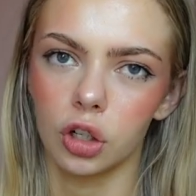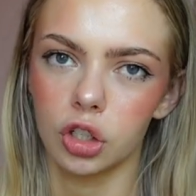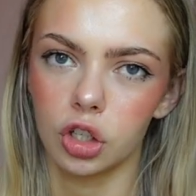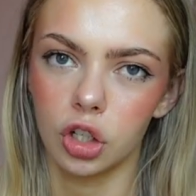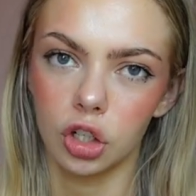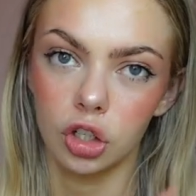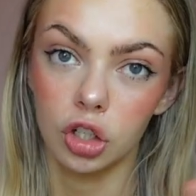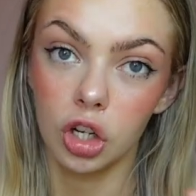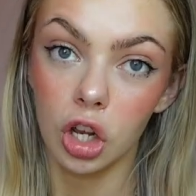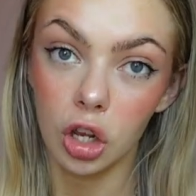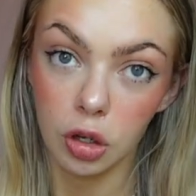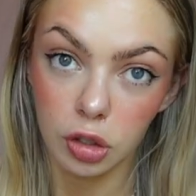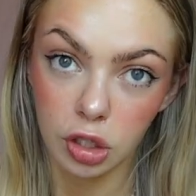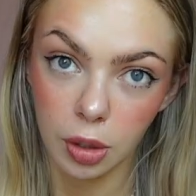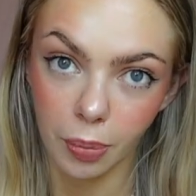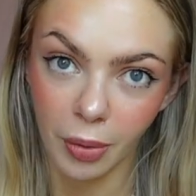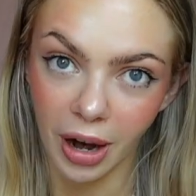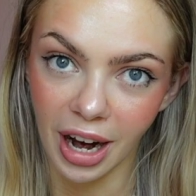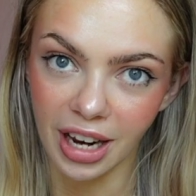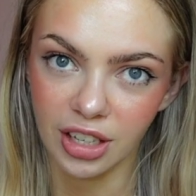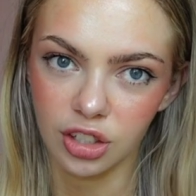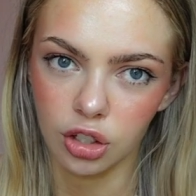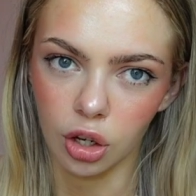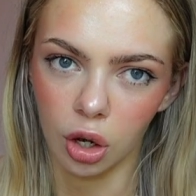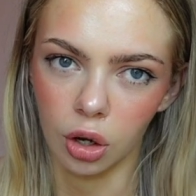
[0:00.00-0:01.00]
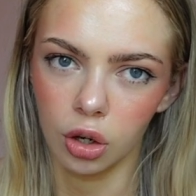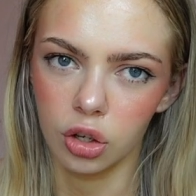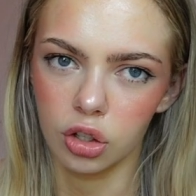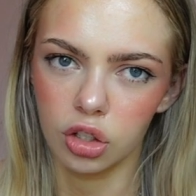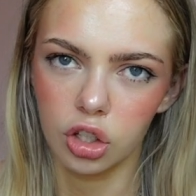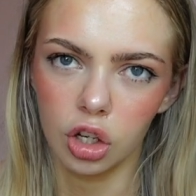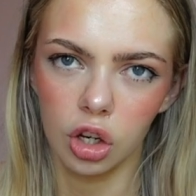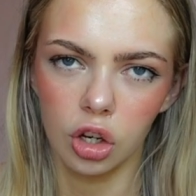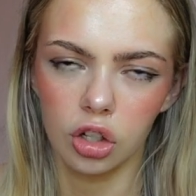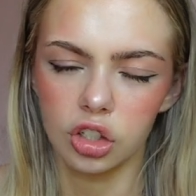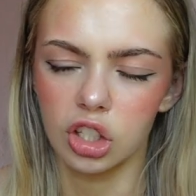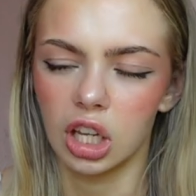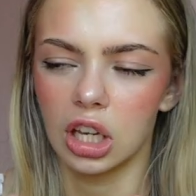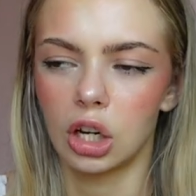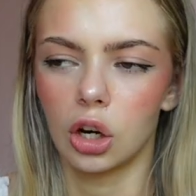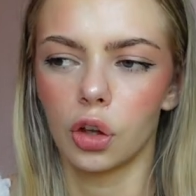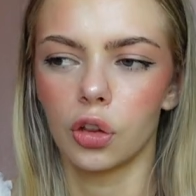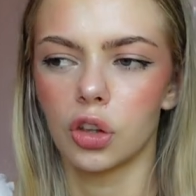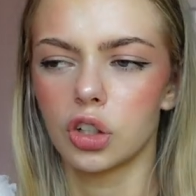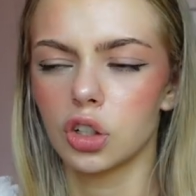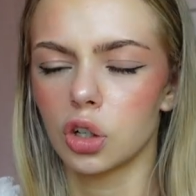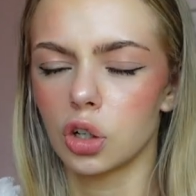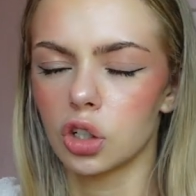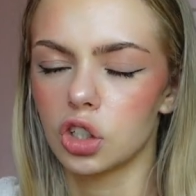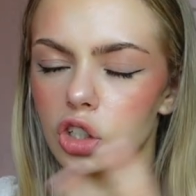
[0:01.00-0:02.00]
she does two surprise songs. Usually in
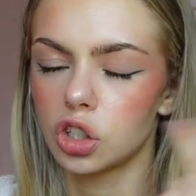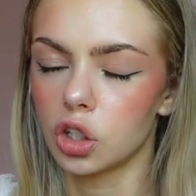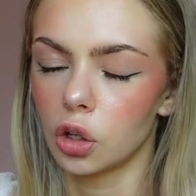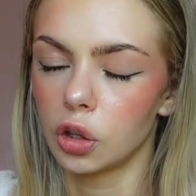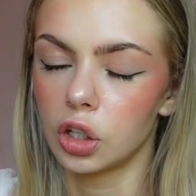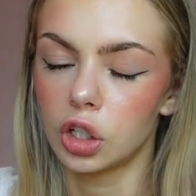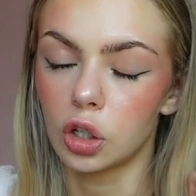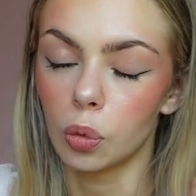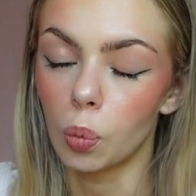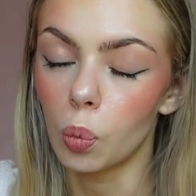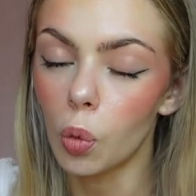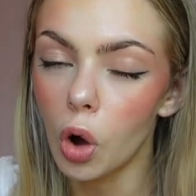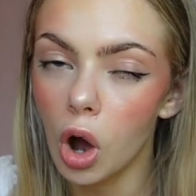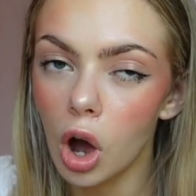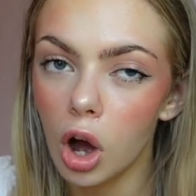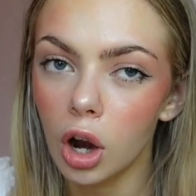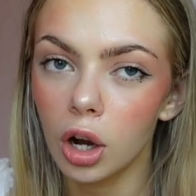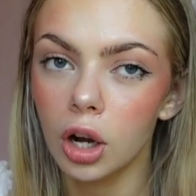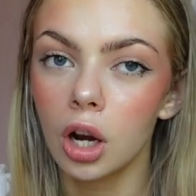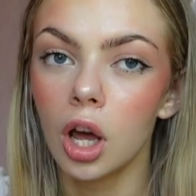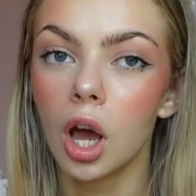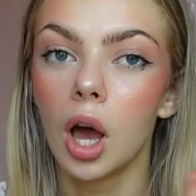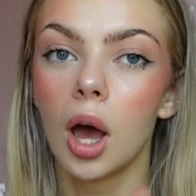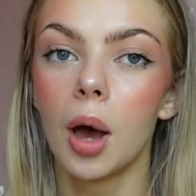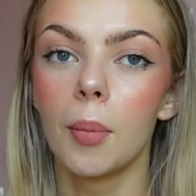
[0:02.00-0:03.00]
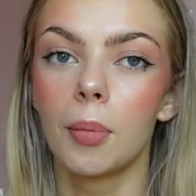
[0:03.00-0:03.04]
other tours, she's only done one.